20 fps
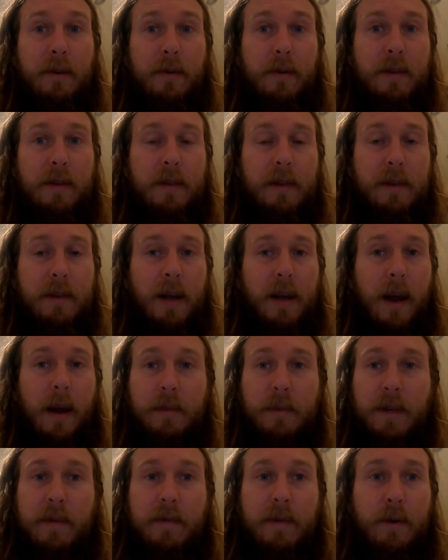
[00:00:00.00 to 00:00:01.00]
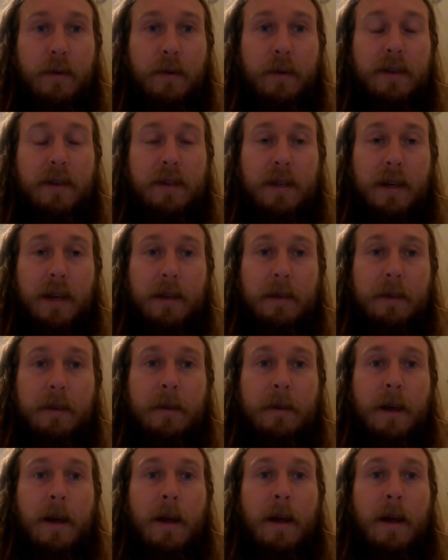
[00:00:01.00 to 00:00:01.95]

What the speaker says: Christian times. Even Christians